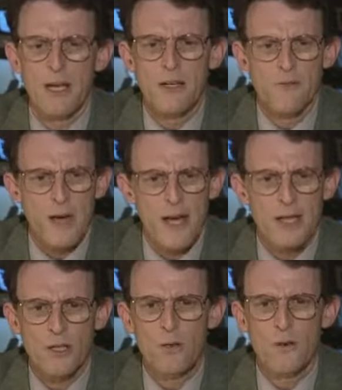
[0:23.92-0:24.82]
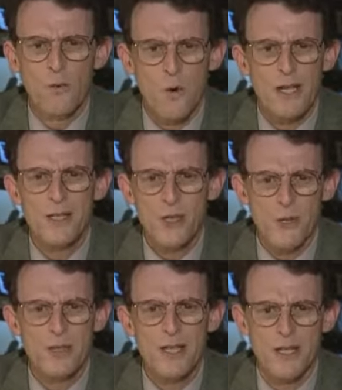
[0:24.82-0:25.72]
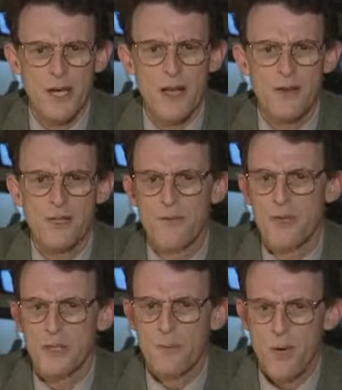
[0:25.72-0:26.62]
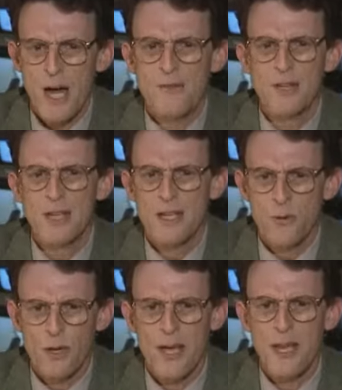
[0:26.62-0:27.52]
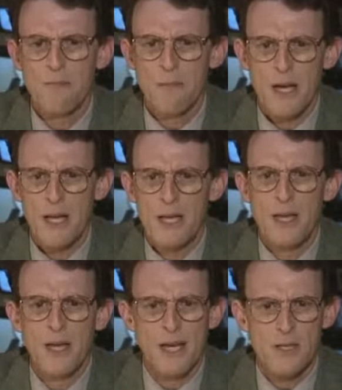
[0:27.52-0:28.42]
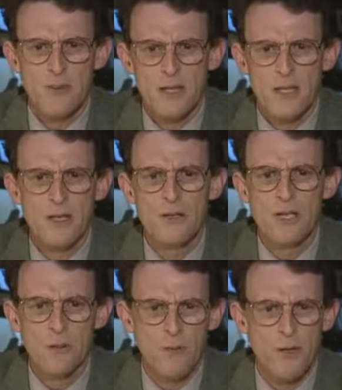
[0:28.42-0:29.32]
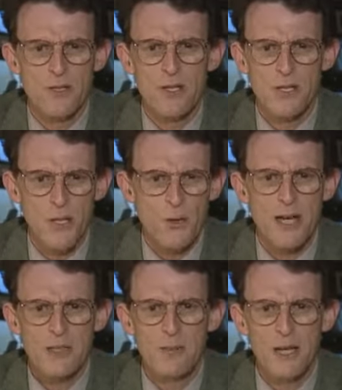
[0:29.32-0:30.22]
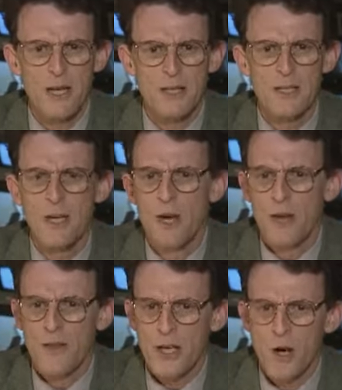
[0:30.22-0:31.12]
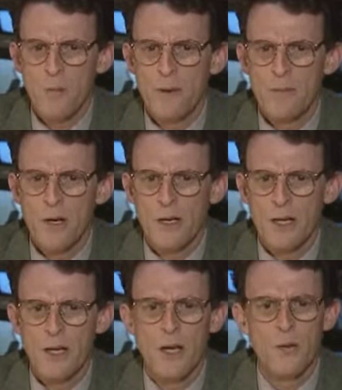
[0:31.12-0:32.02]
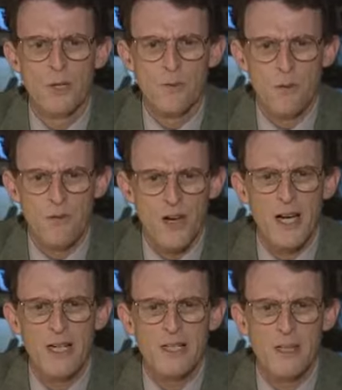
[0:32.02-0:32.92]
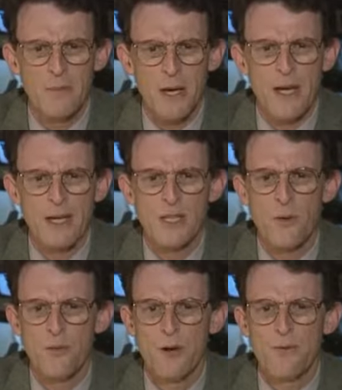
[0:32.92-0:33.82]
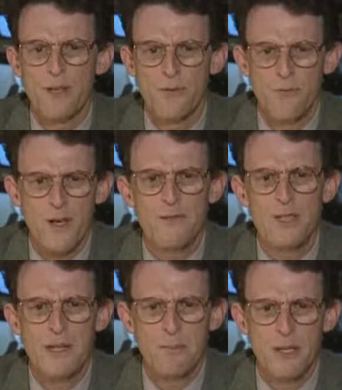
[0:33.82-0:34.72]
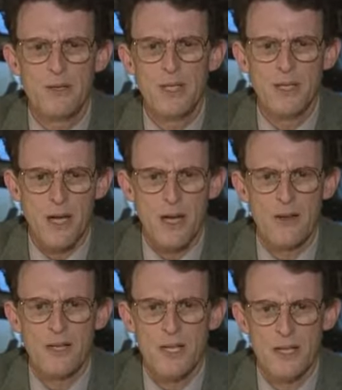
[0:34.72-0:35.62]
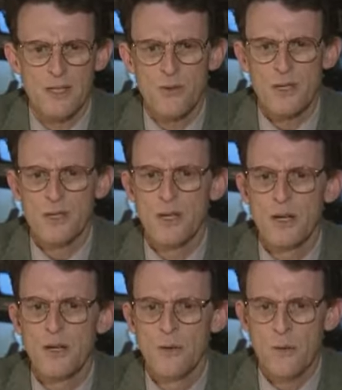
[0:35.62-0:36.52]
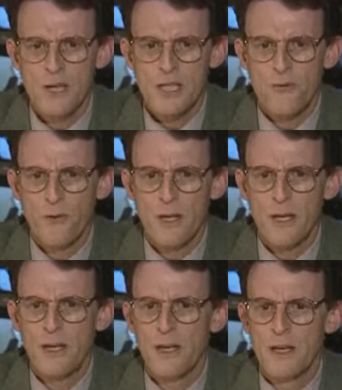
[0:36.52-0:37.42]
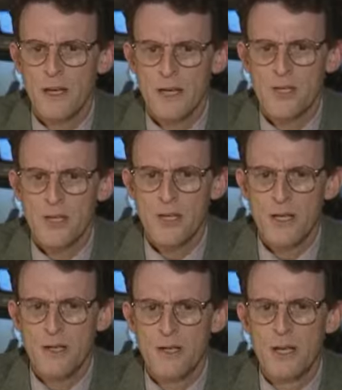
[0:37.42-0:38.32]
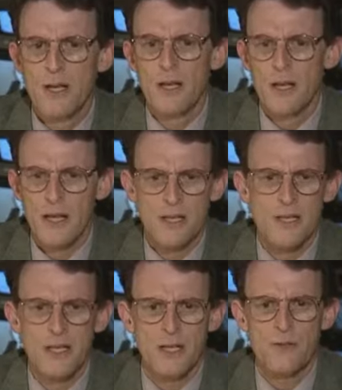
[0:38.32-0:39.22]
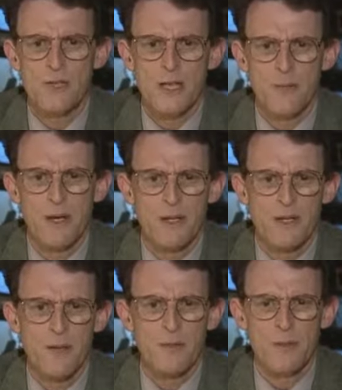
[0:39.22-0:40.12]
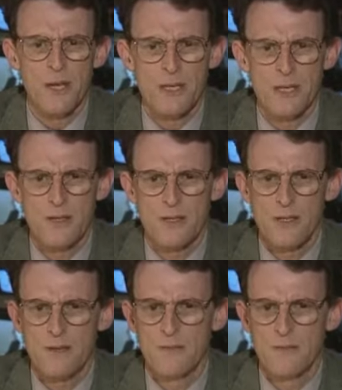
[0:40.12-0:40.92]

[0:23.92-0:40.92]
In fact, over $1 trillion of this privately created money has been used to purchase U.S. bonds on the open market, which provides the banks with roughly $50 billion in interest, risk-free, each year, less the interest they pay to some depositors.